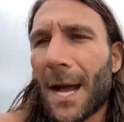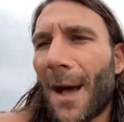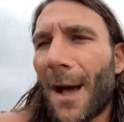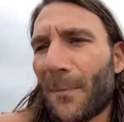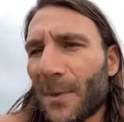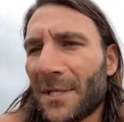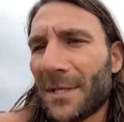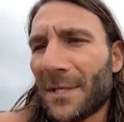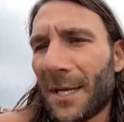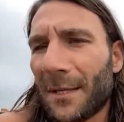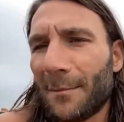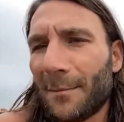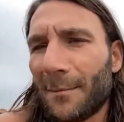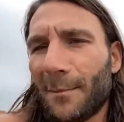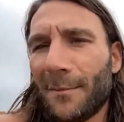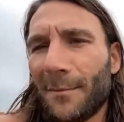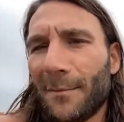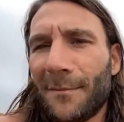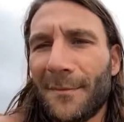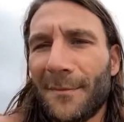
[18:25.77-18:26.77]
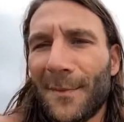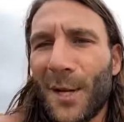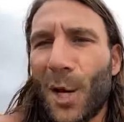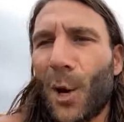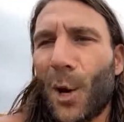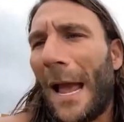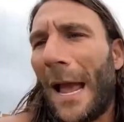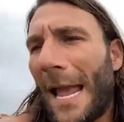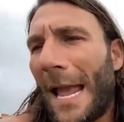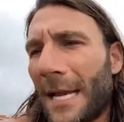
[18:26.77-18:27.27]
opposite, you
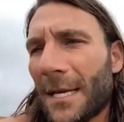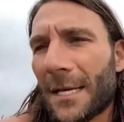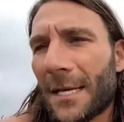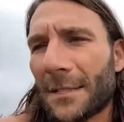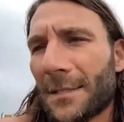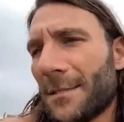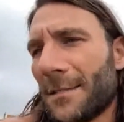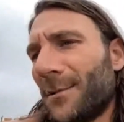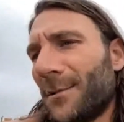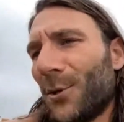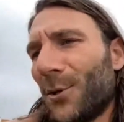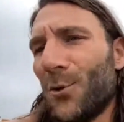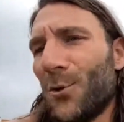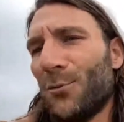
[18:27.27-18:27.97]
know, Angus,